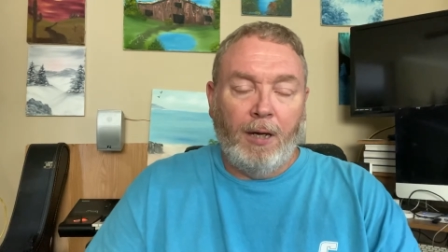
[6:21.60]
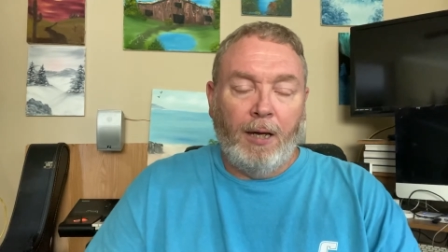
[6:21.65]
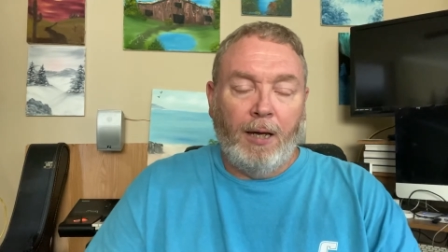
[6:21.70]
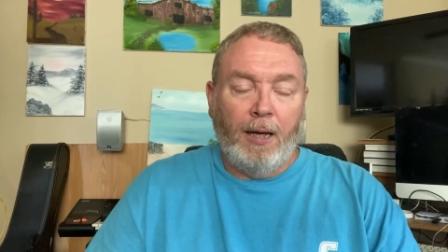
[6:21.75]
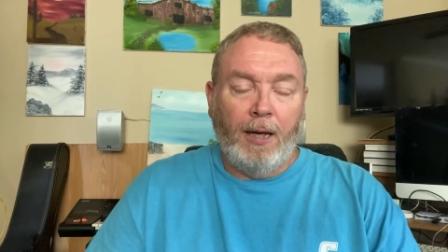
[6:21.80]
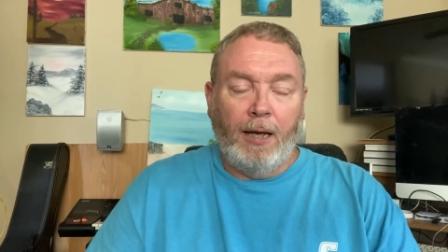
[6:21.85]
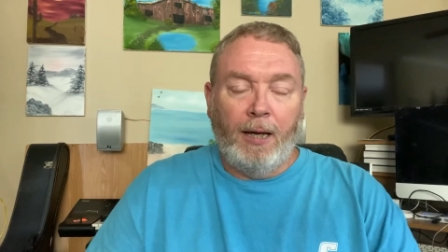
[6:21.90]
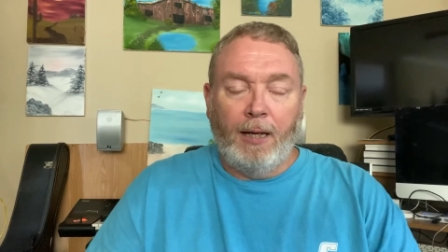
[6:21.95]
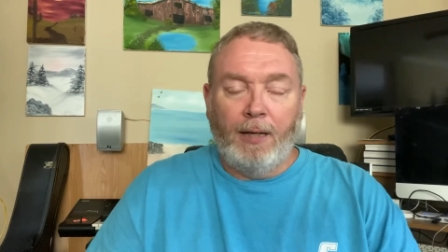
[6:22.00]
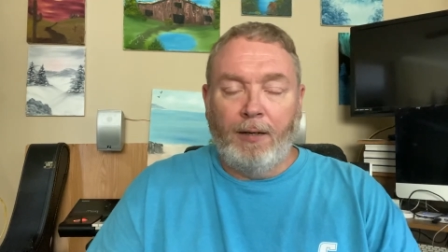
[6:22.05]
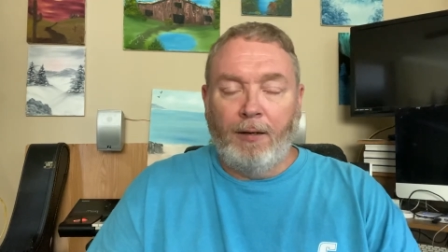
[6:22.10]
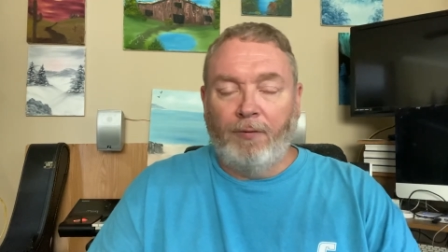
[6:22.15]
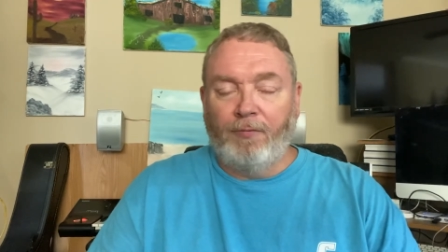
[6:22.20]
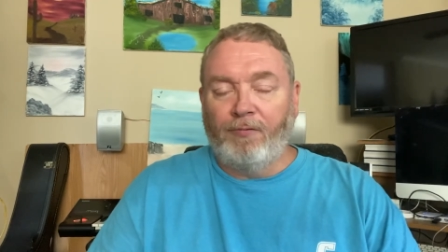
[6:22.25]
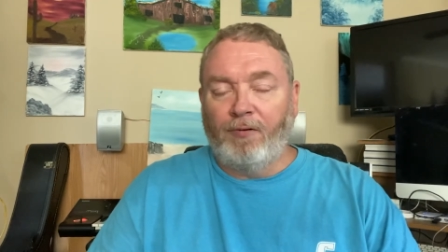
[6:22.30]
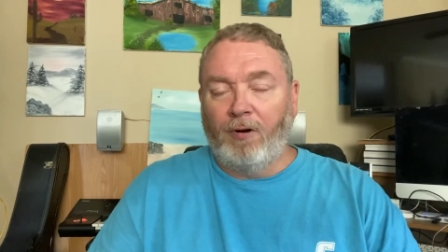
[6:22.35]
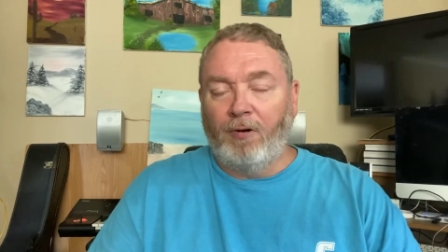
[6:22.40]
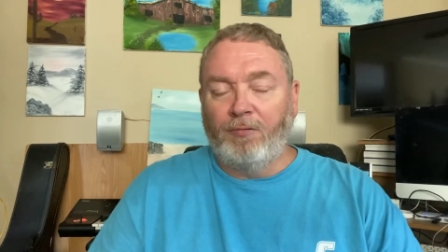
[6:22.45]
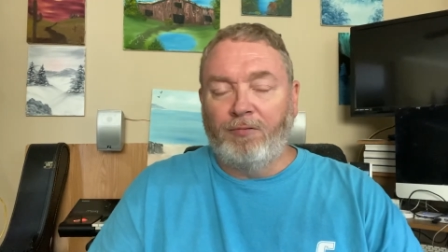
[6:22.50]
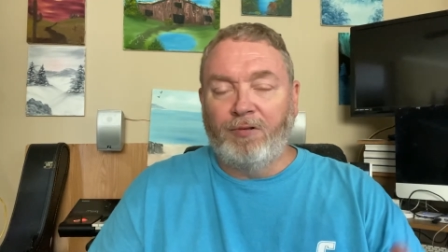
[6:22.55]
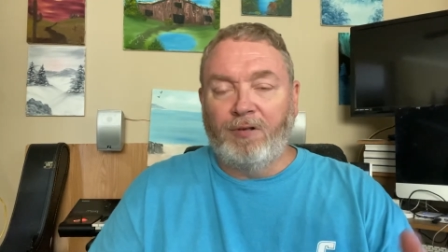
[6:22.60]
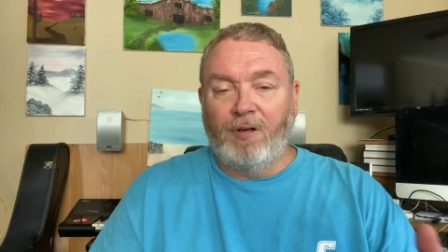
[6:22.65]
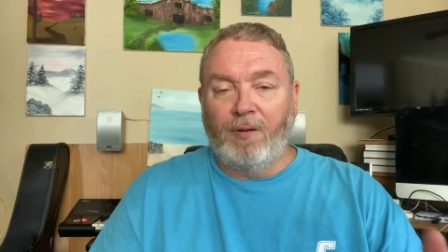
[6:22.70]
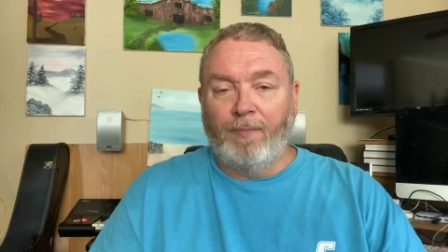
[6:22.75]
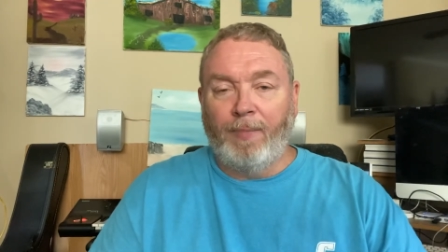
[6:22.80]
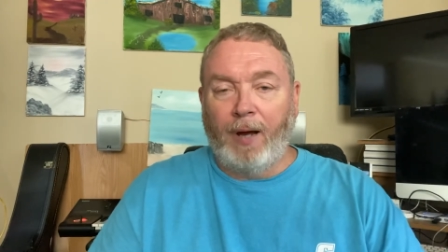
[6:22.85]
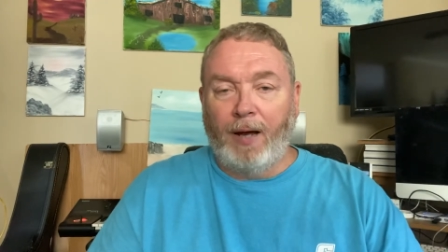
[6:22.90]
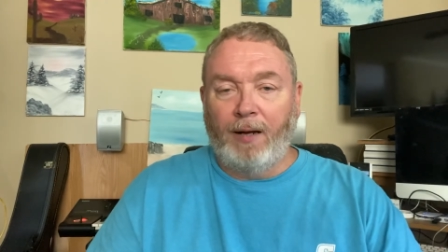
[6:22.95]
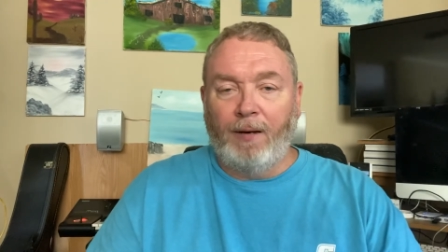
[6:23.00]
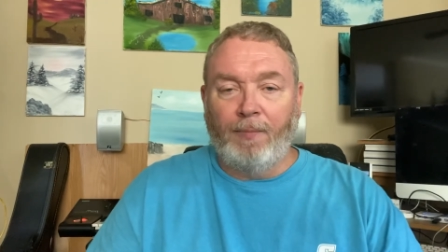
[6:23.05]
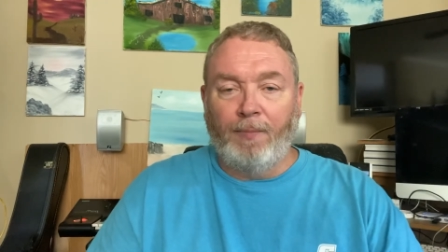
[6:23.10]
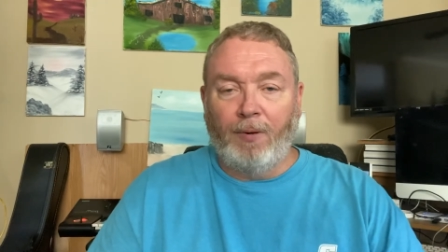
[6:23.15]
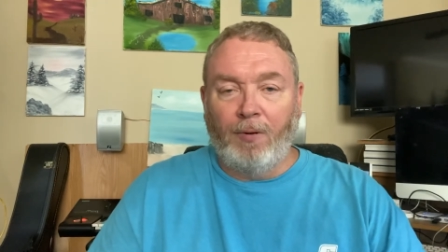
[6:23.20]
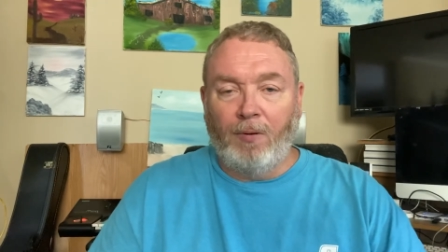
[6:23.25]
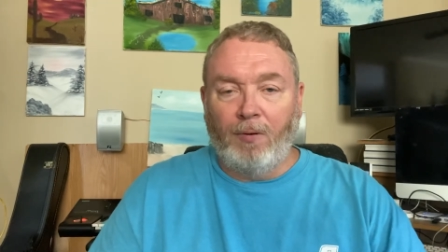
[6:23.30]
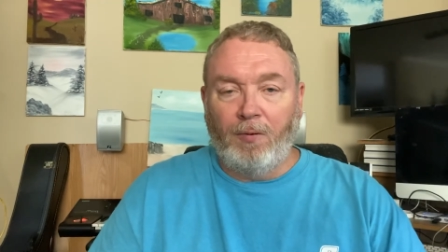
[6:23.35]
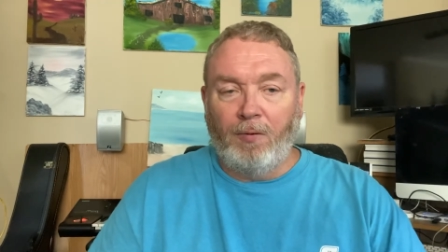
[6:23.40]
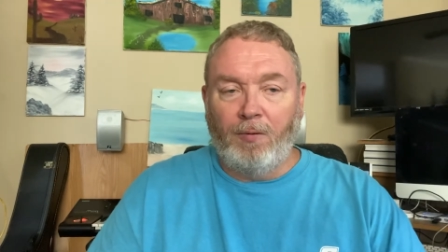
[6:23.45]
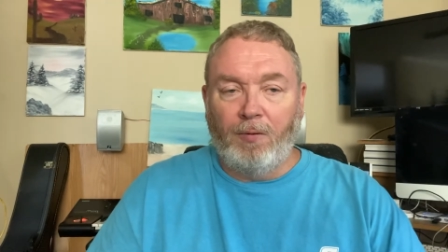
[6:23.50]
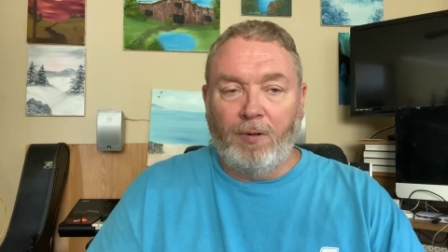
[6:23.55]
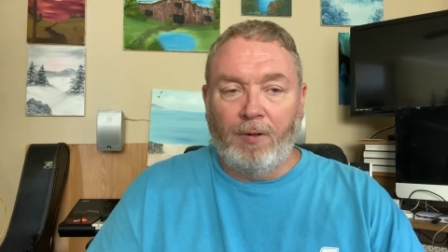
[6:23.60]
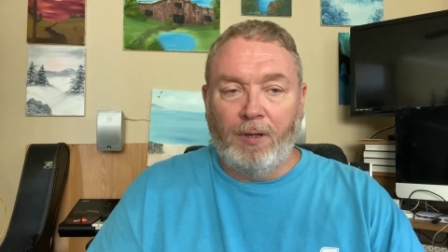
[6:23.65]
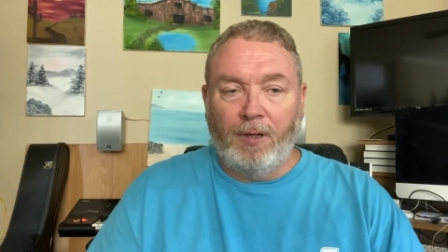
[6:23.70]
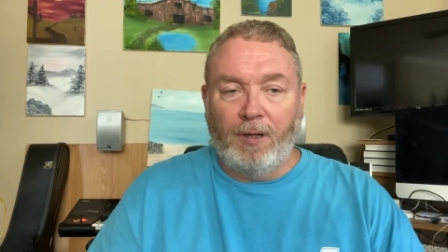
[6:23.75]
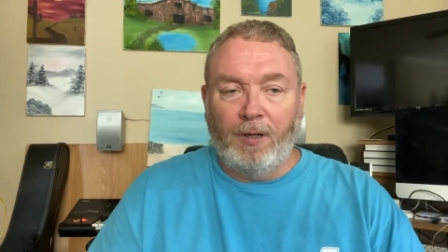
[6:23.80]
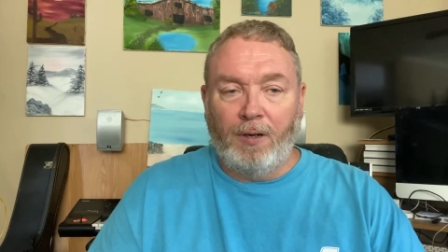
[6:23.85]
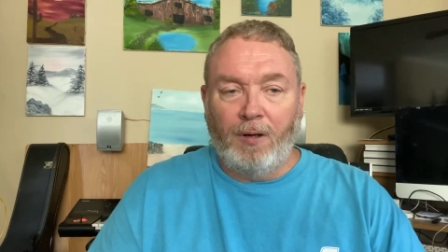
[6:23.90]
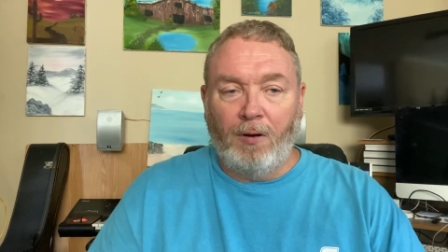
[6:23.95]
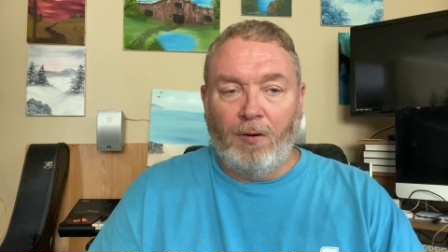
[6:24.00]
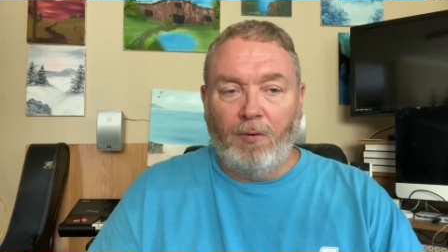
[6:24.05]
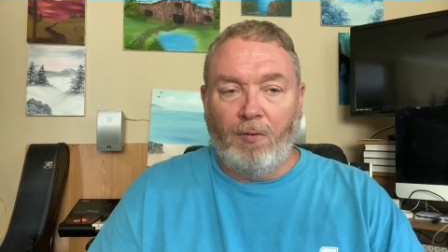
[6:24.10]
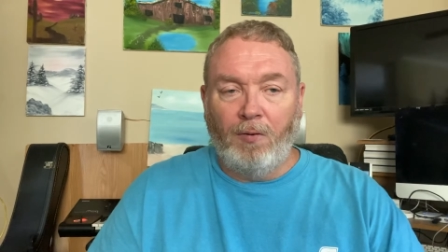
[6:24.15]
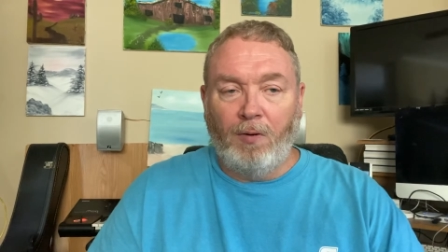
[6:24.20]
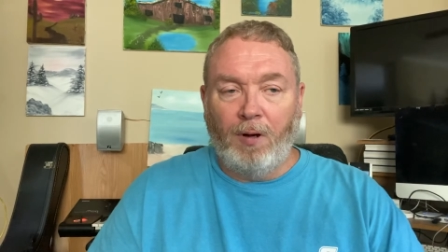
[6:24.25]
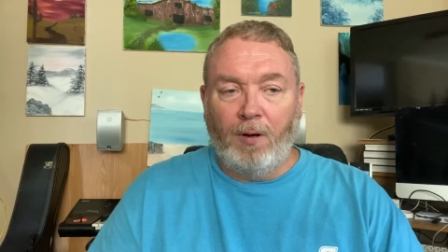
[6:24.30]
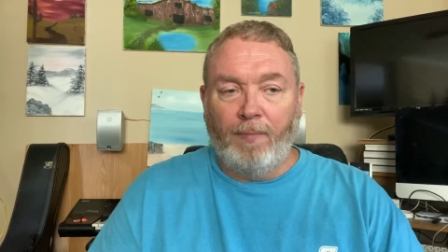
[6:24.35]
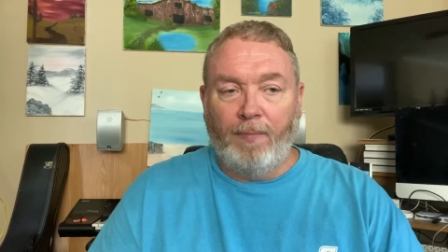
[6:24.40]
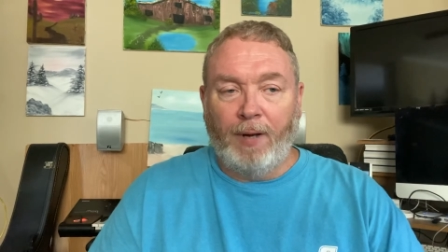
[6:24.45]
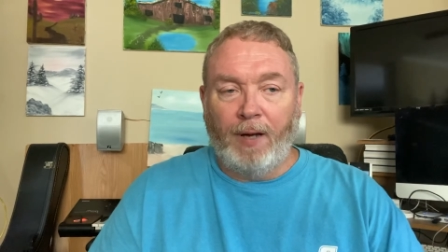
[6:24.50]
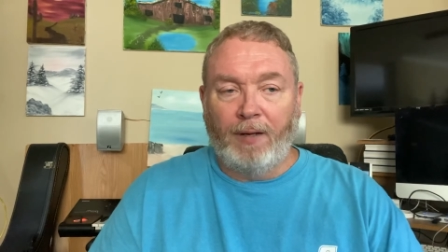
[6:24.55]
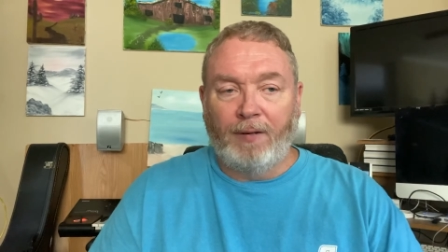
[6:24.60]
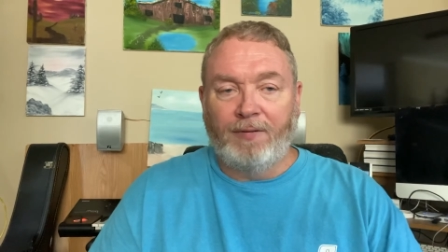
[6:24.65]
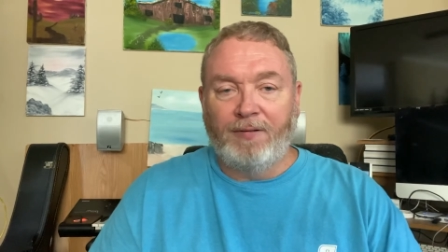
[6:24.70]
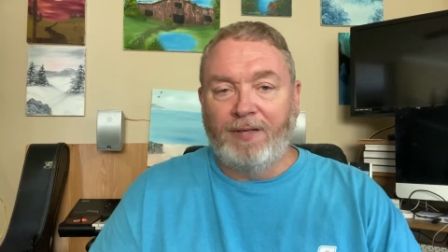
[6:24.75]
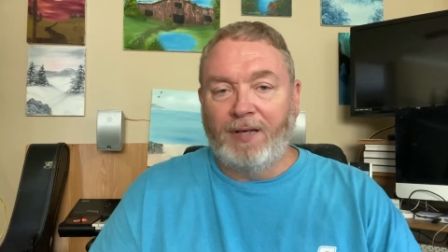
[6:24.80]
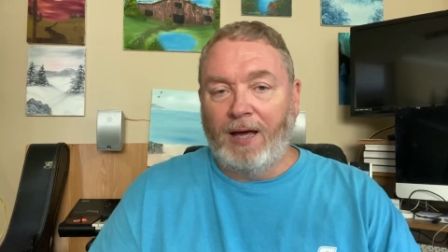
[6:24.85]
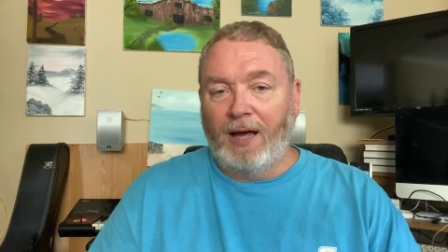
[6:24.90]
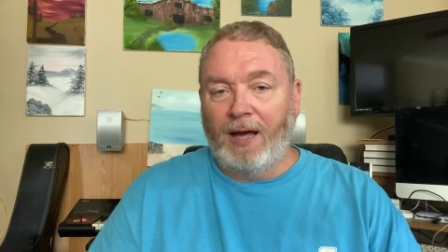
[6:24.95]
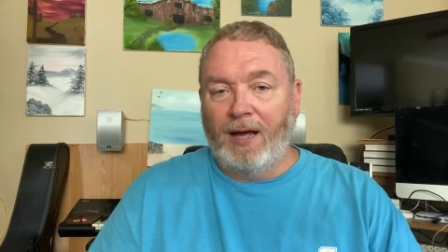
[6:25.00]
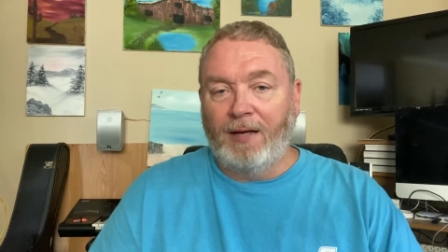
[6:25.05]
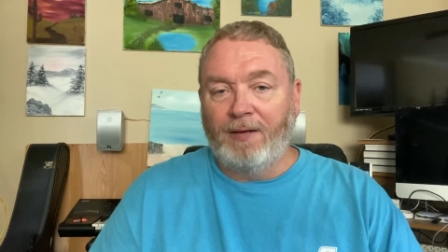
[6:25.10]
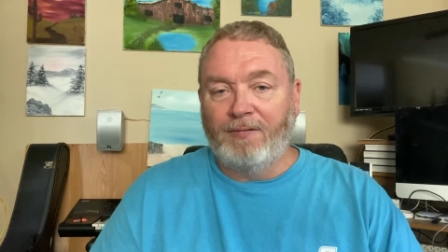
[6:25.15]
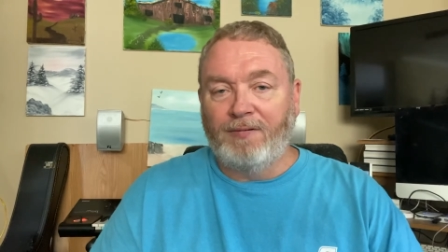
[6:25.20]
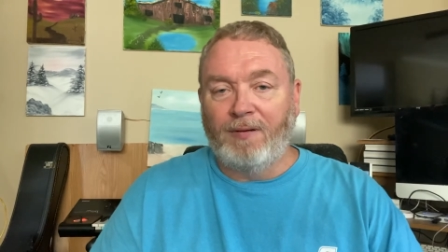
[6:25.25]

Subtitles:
and the throat's debatable, about size.